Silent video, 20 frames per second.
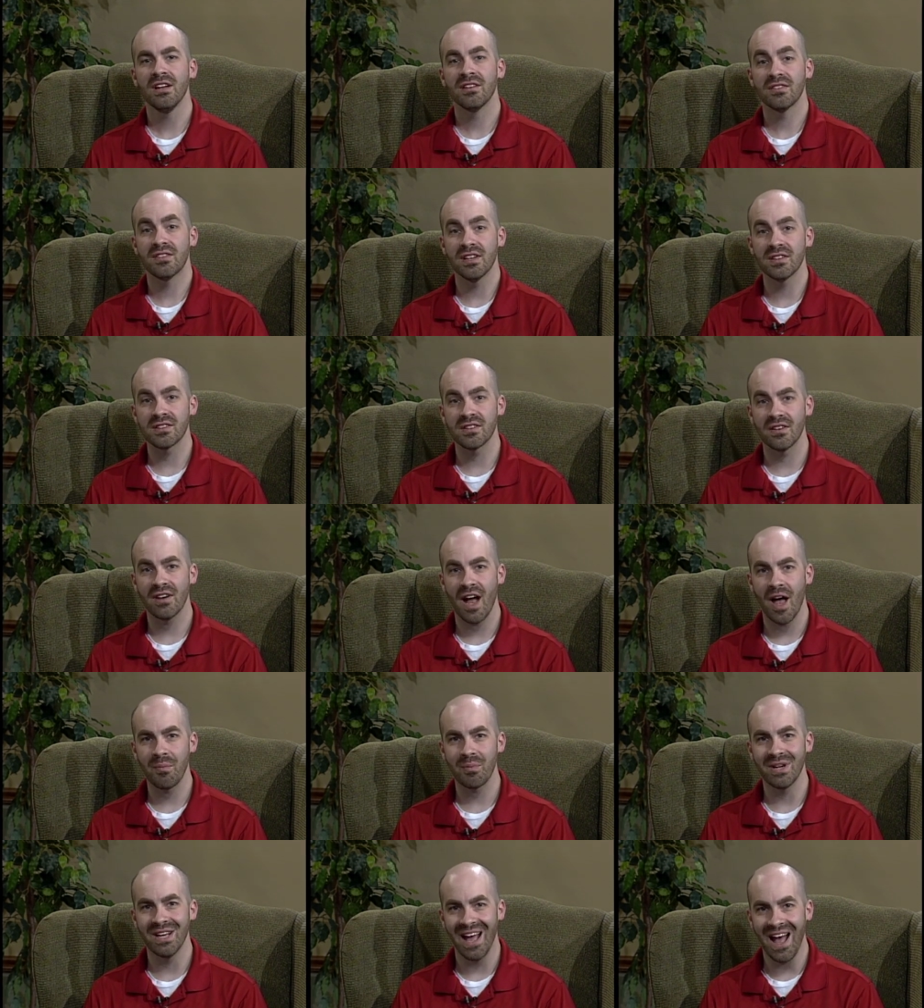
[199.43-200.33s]
to things that are
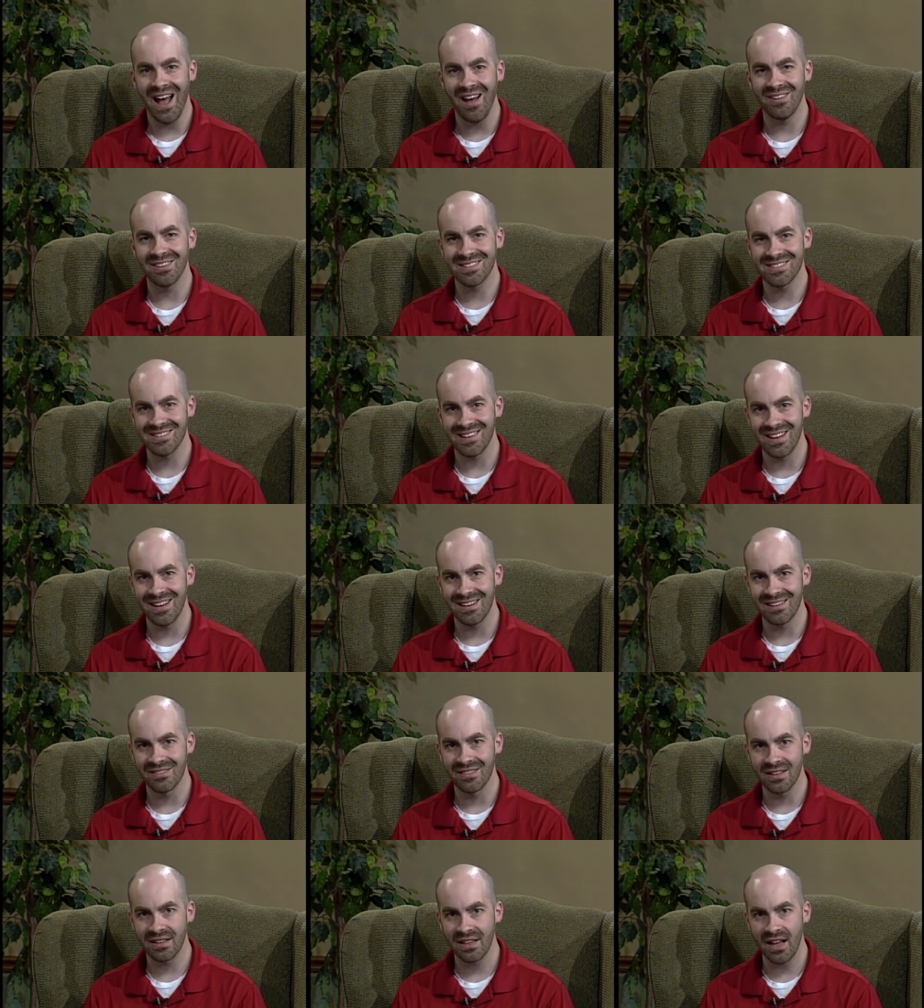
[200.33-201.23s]
happening
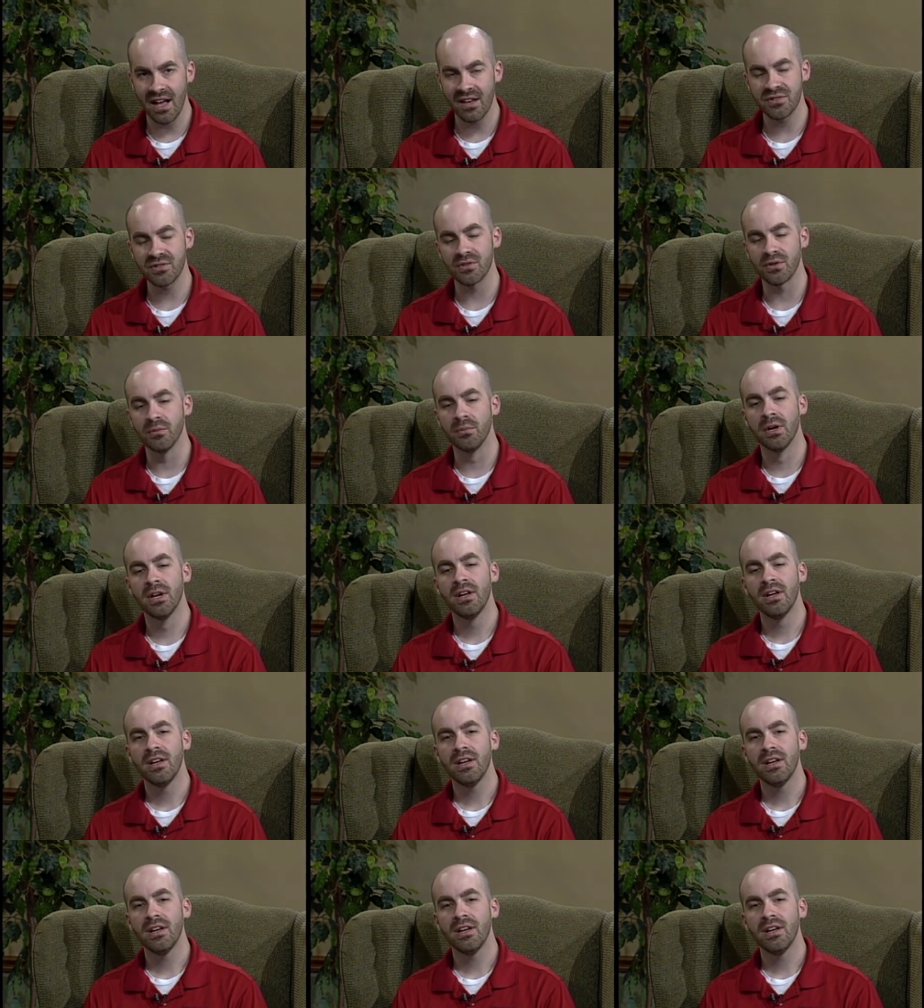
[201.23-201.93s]
outside of the classroom.